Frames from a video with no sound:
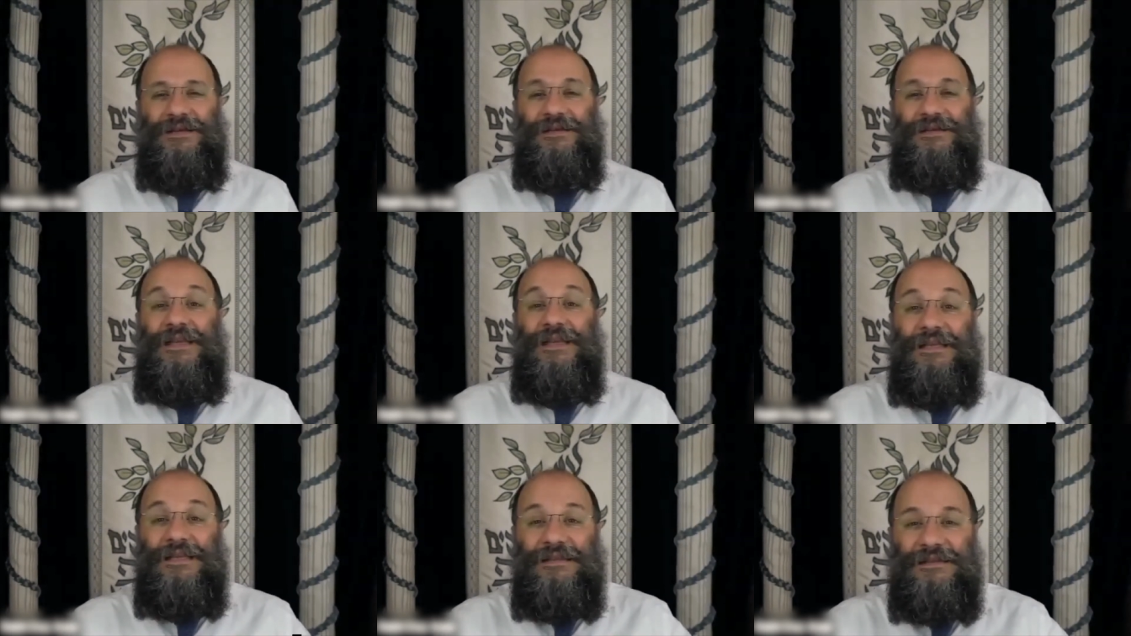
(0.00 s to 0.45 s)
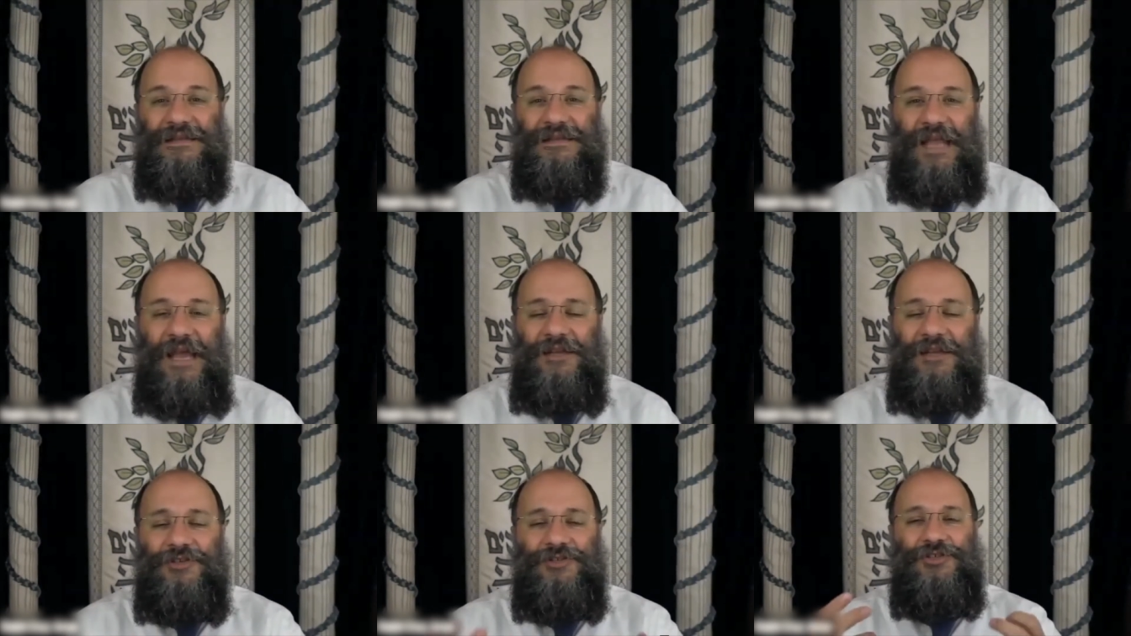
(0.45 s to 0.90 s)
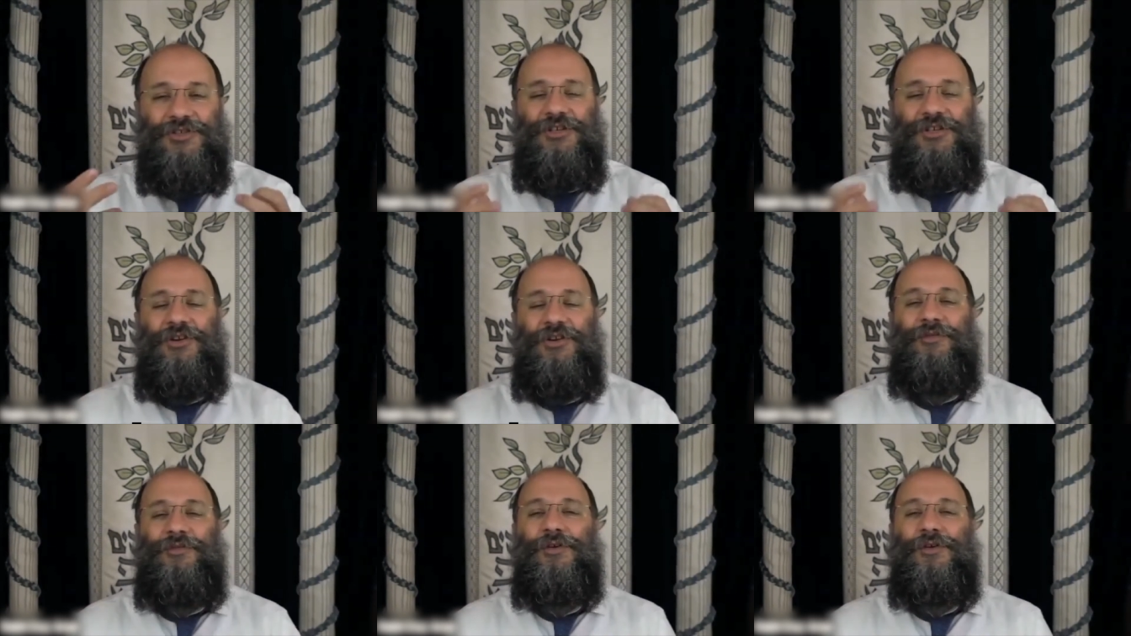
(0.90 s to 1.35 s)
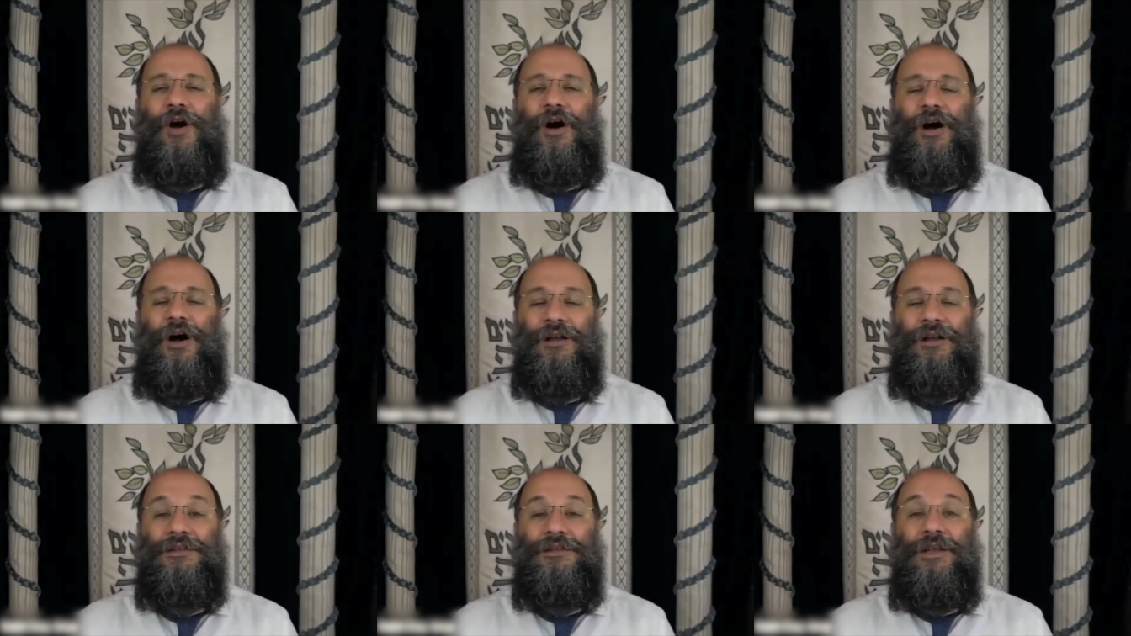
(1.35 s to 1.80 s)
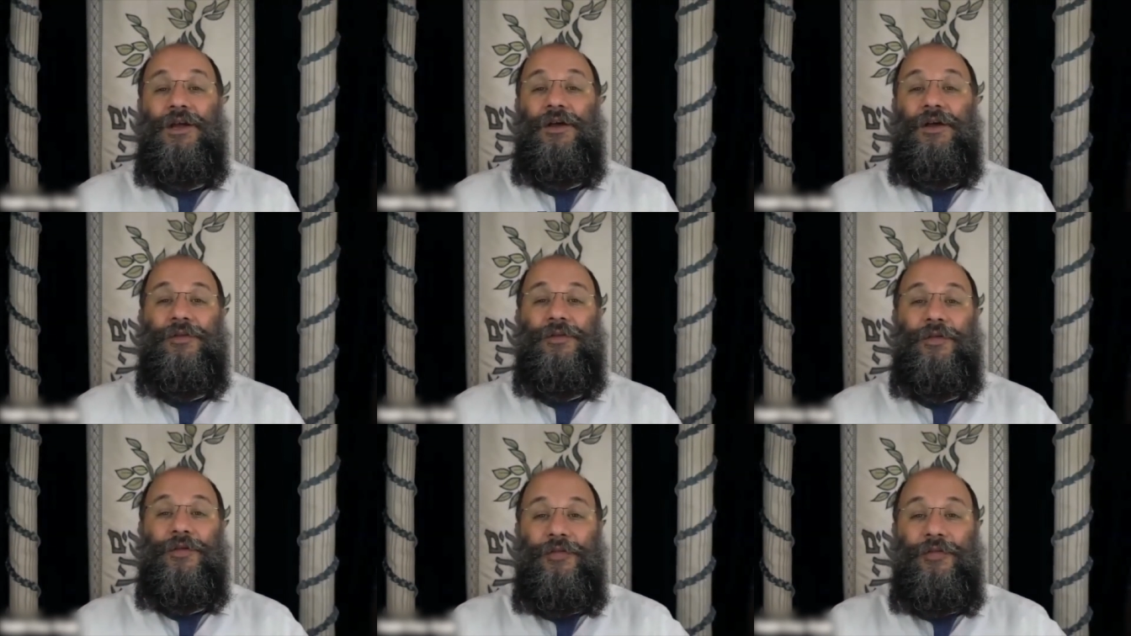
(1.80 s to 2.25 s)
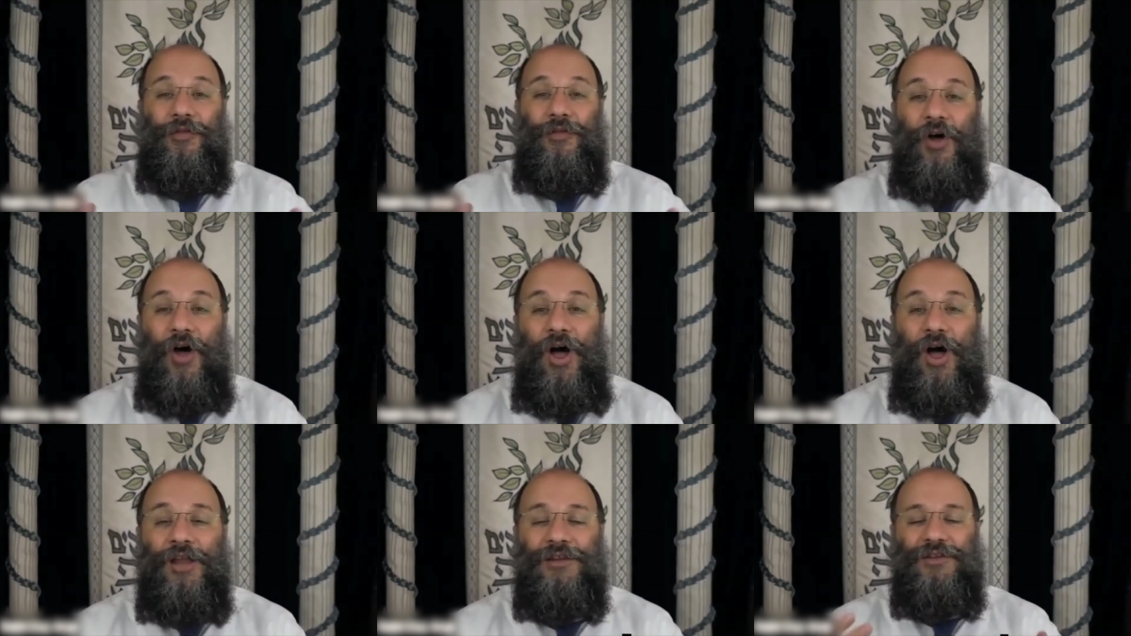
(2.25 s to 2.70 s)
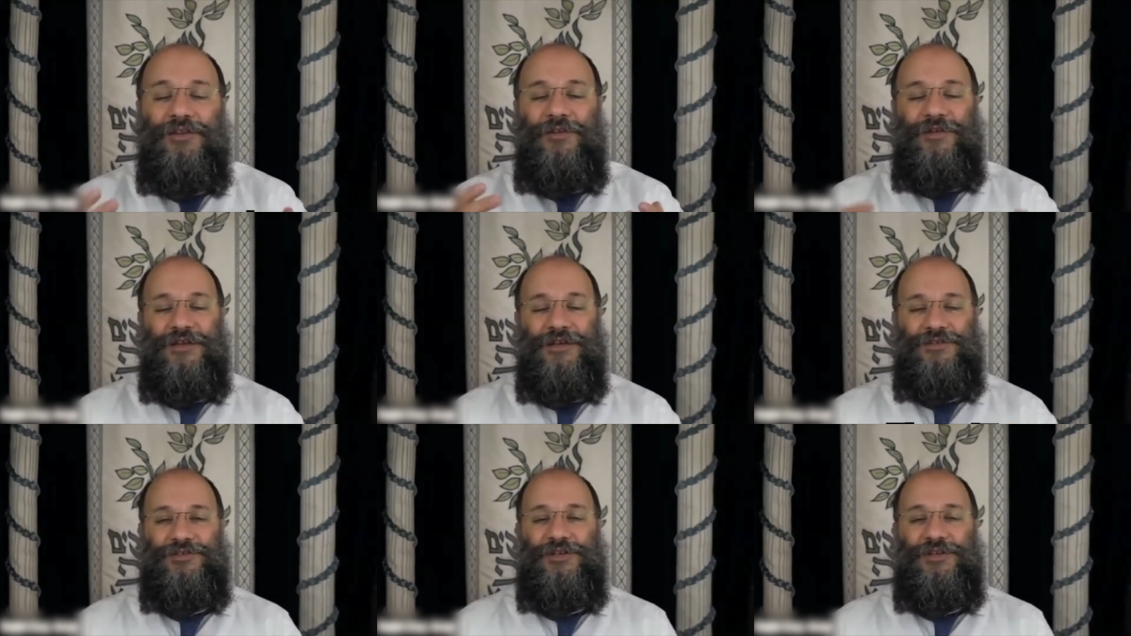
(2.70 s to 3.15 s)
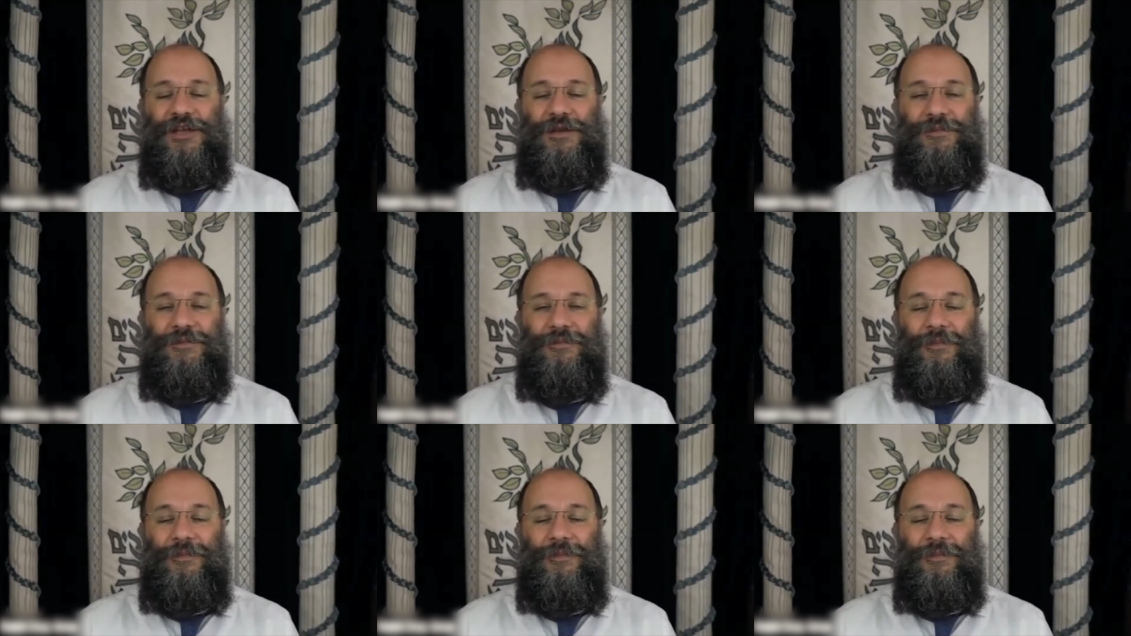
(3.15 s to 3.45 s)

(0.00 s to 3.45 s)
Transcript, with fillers: the intention of God, the thought of Hashem,